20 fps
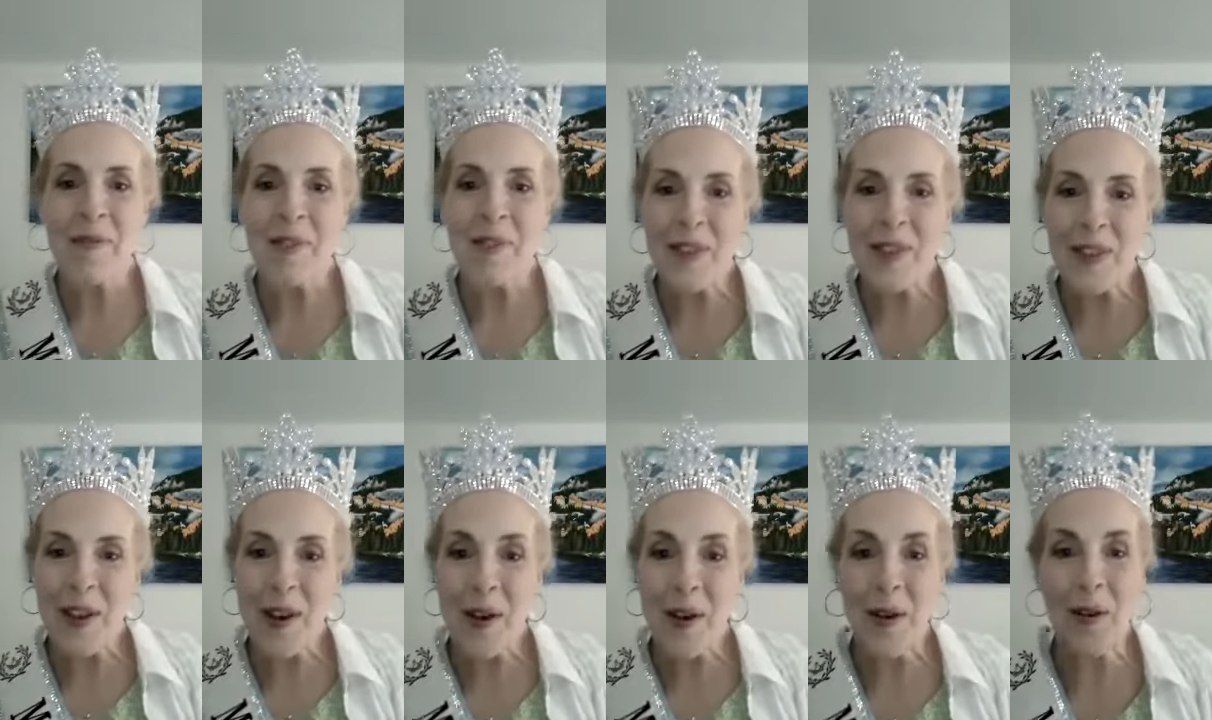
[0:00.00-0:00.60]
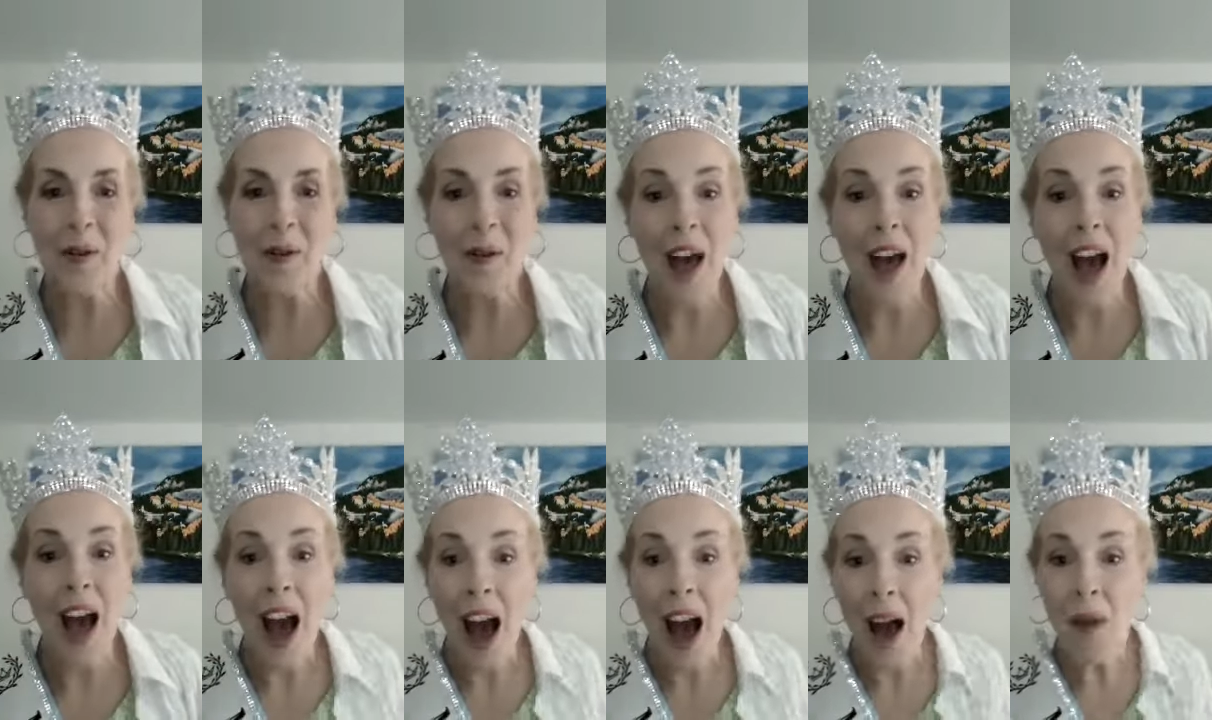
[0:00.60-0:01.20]
So
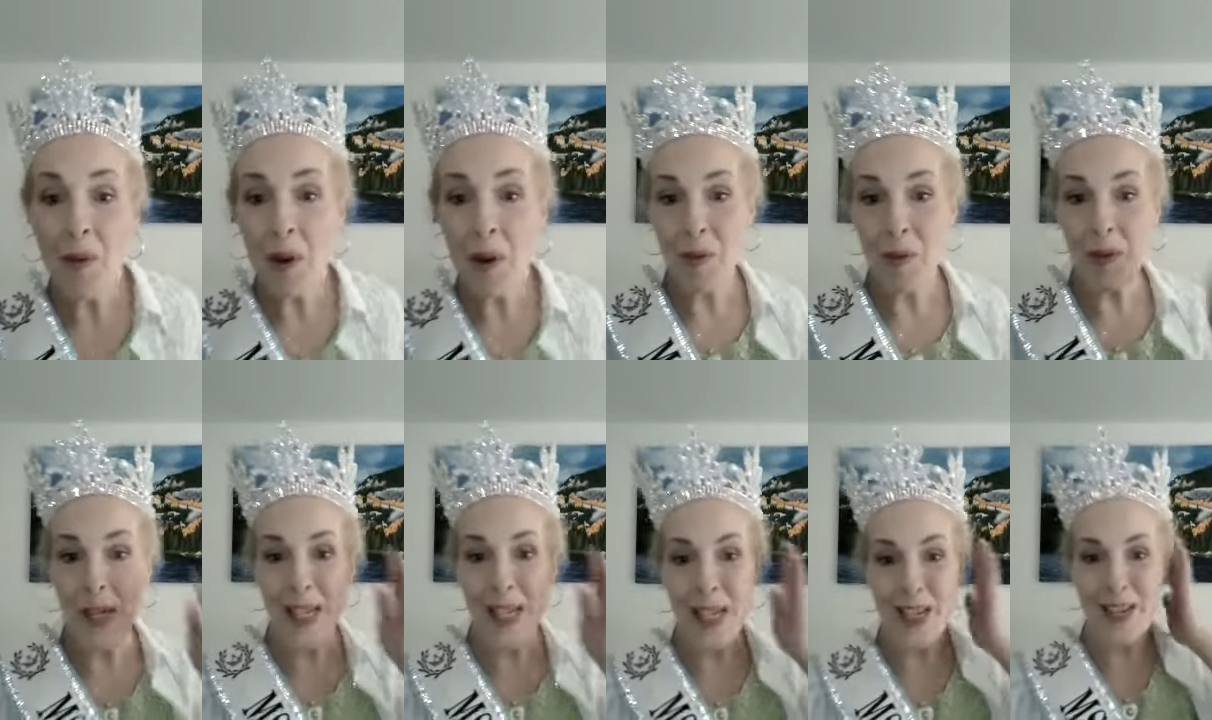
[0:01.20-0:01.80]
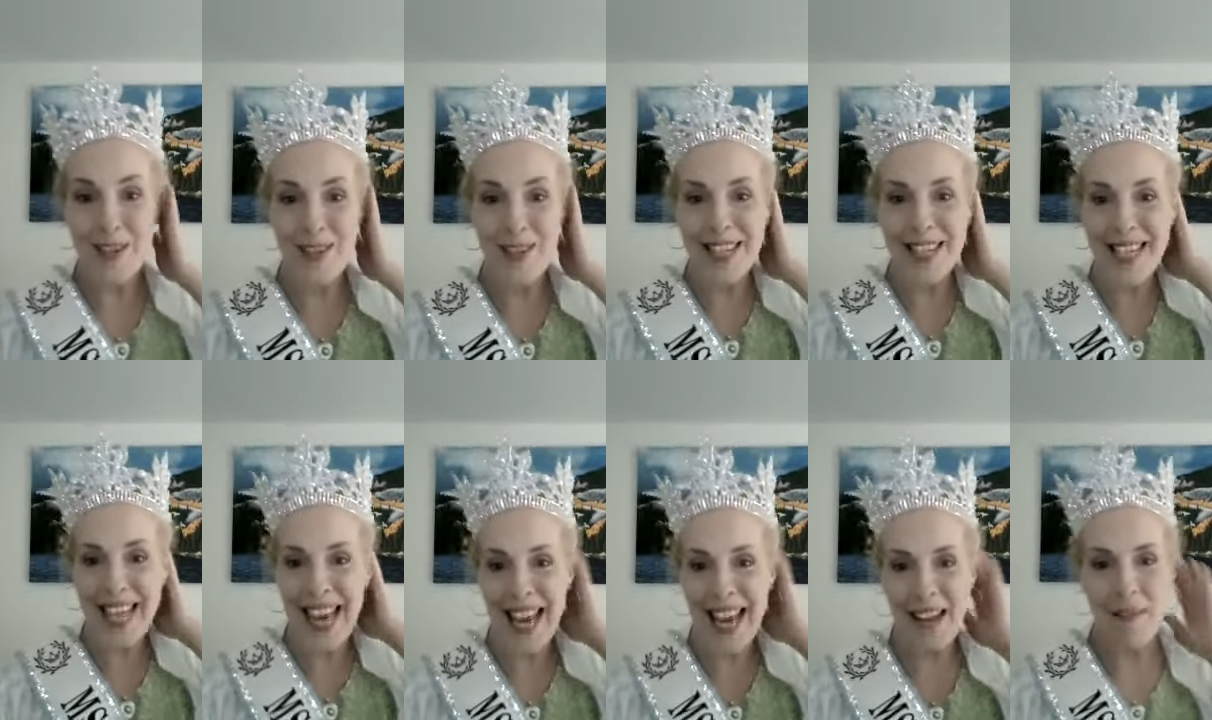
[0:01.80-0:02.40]
I want to read to you
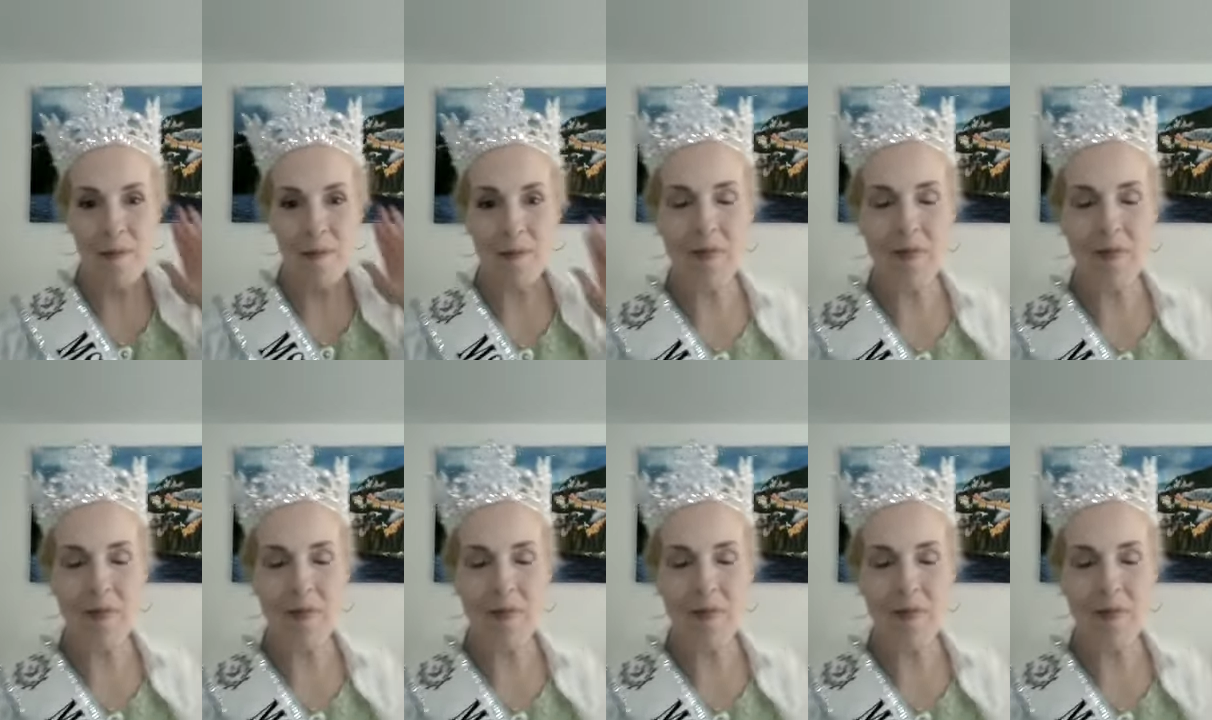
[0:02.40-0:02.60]
today.